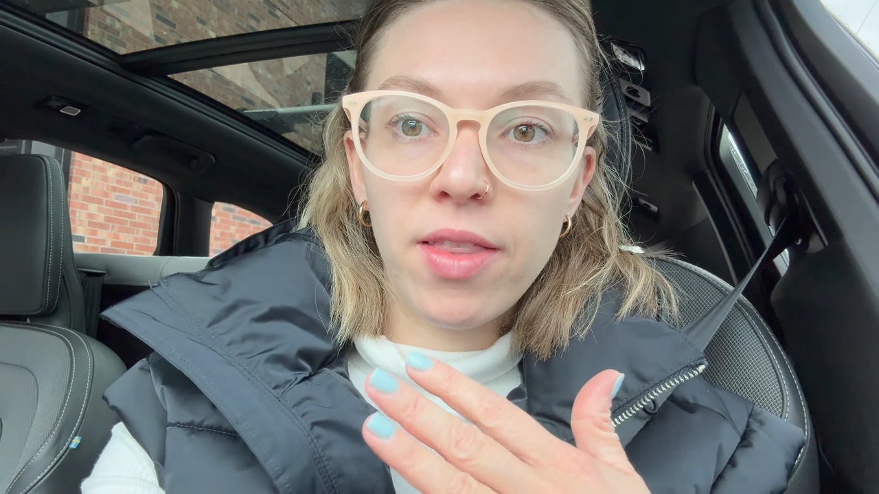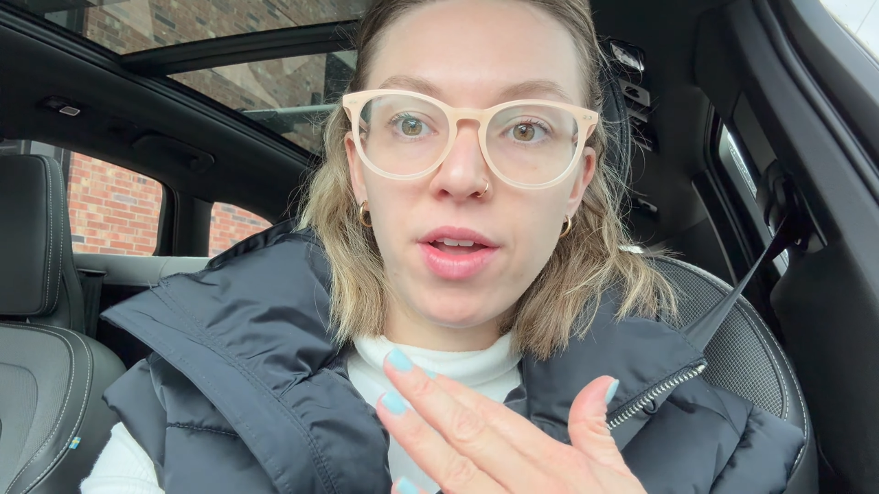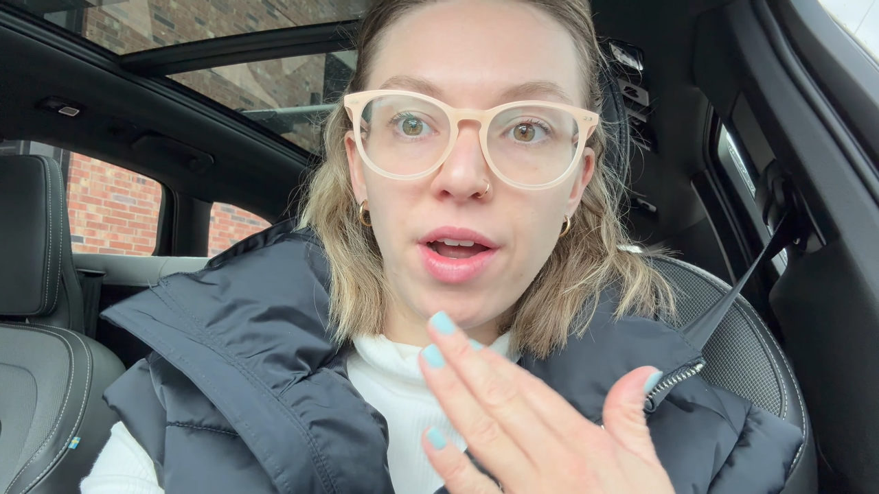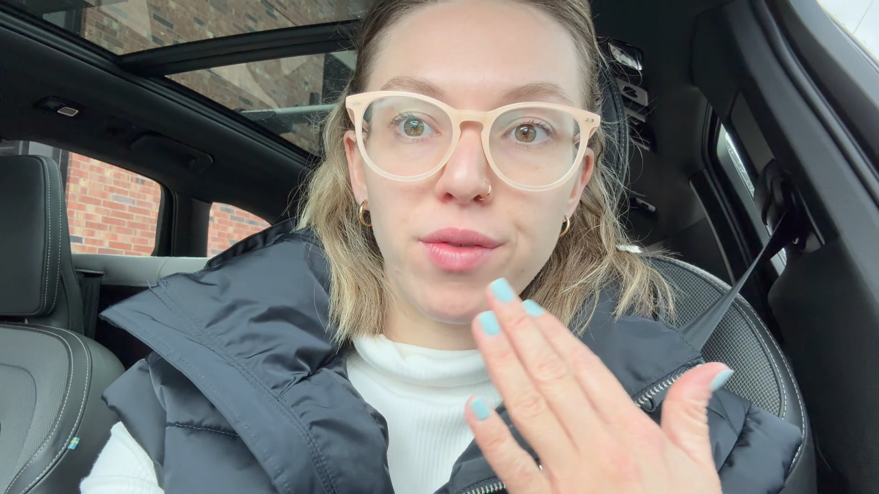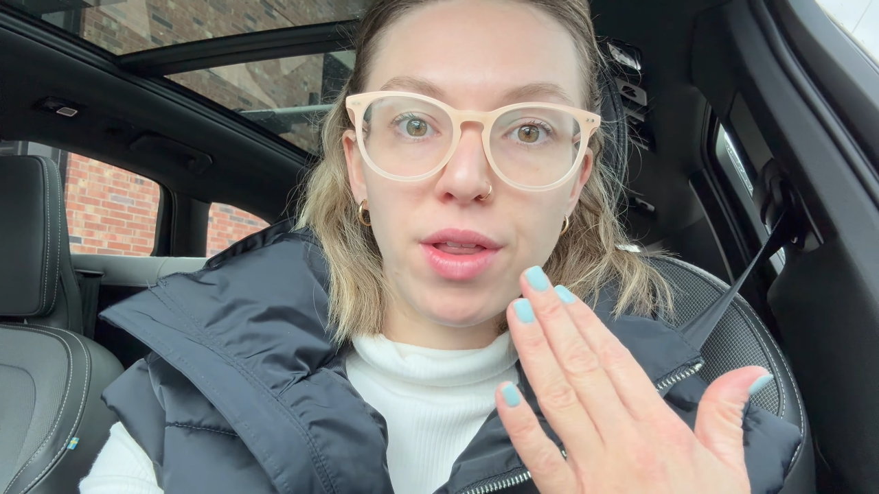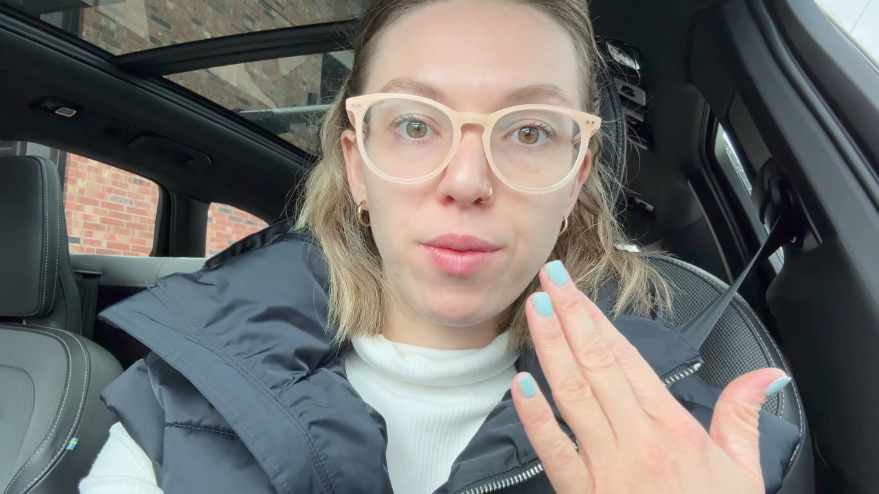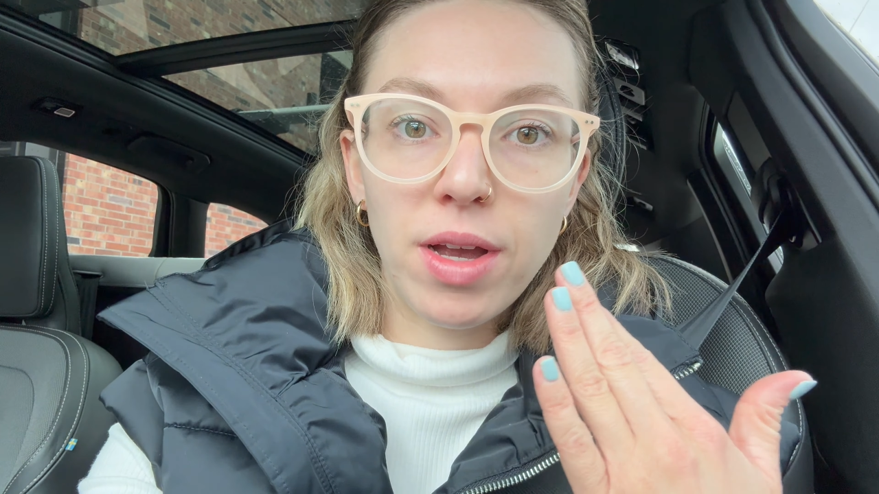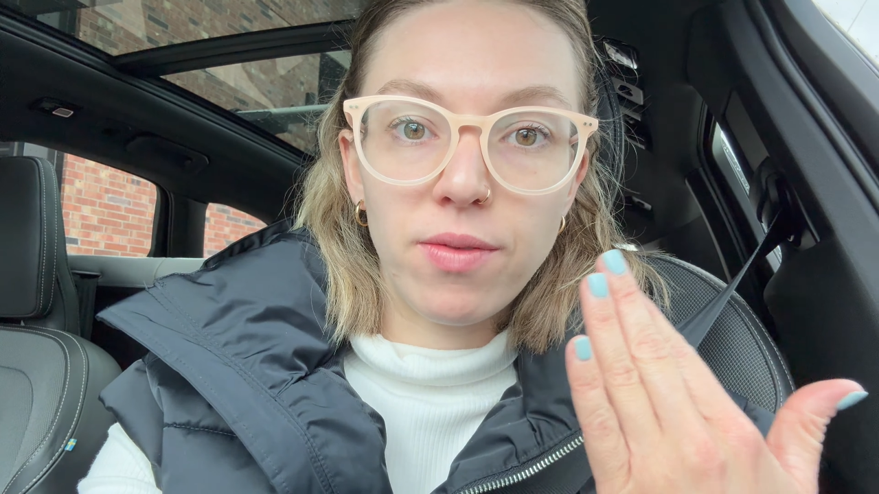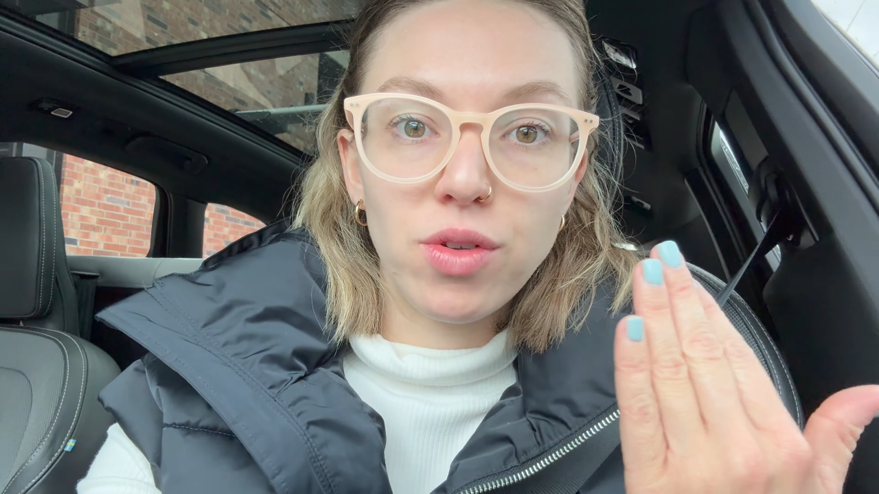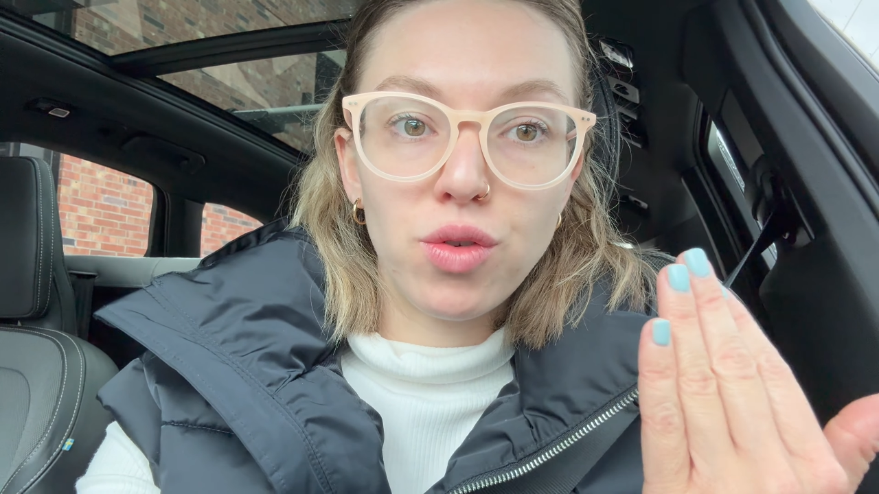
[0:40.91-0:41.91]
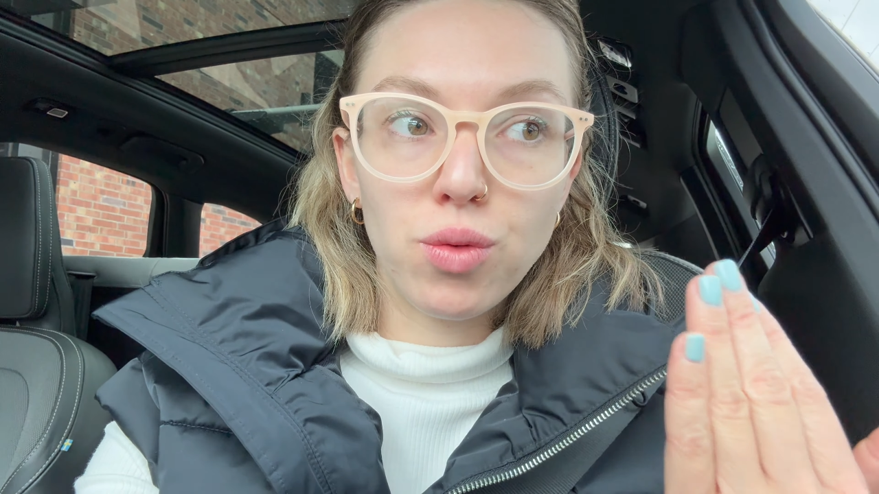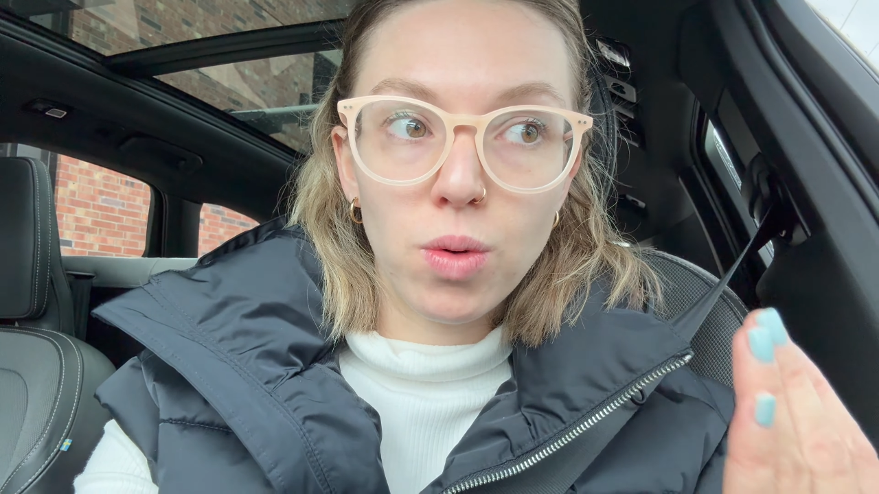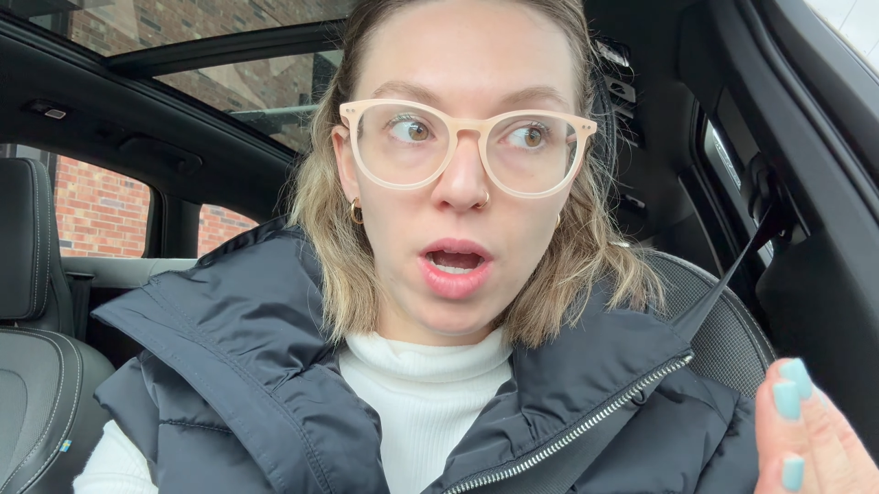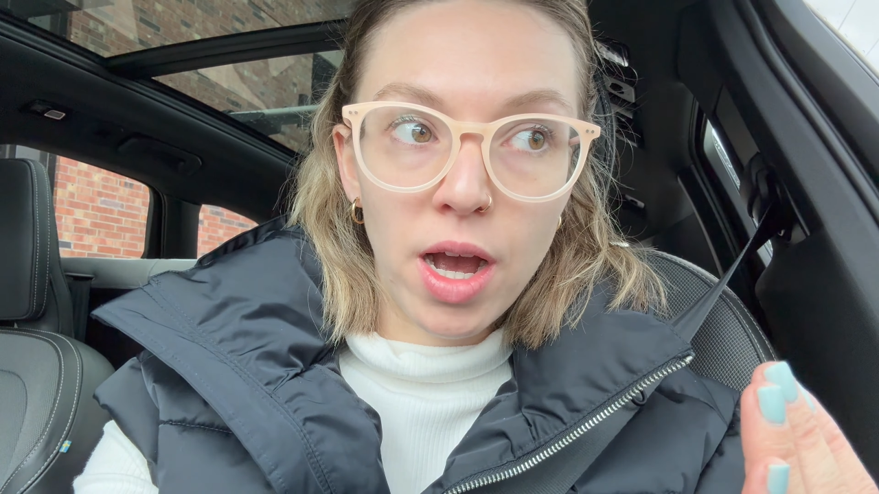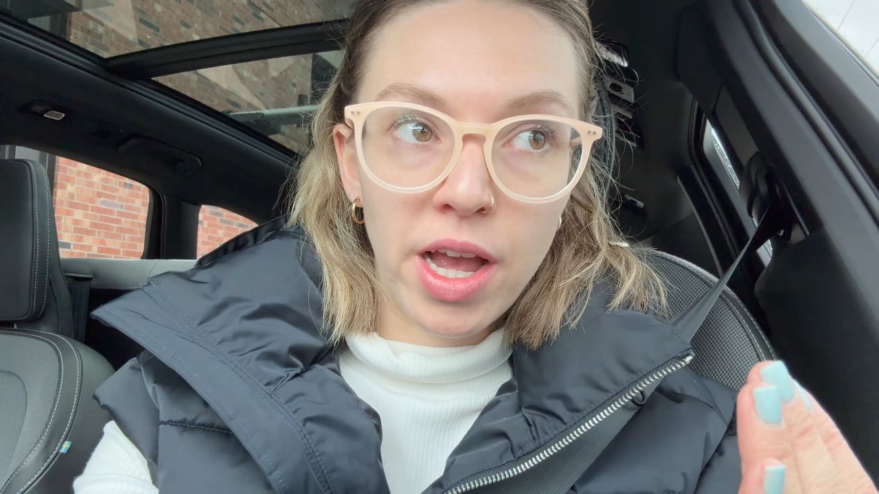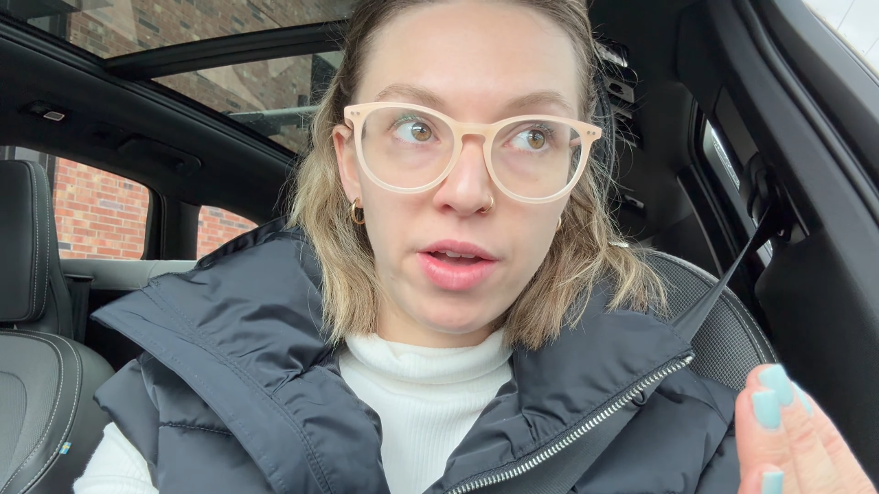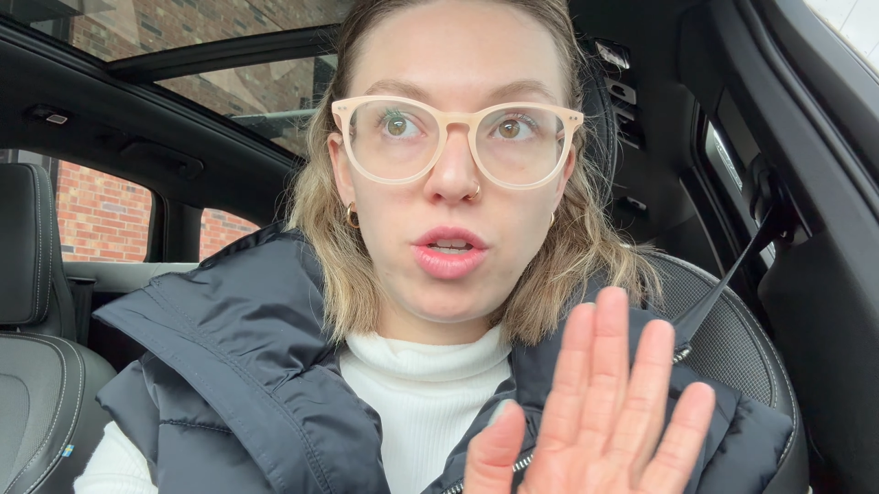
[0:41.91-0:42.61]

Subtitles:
And then after that, we have to drive